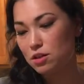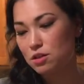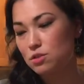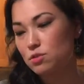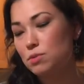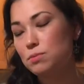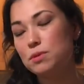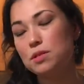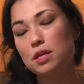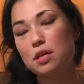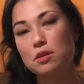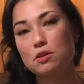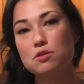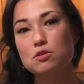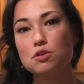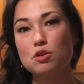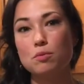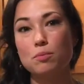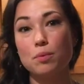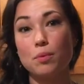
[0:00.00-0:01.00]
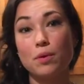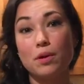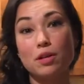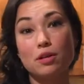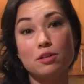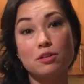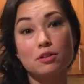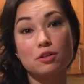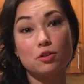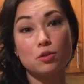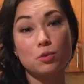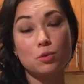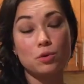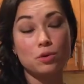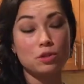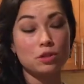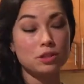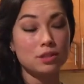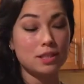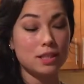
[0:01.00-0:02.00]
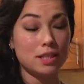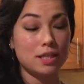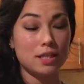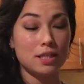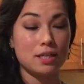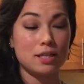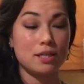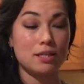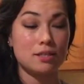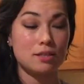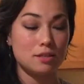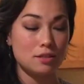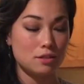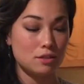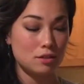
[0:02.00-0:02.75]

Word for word: sweet potatoes are boiled, cooled, and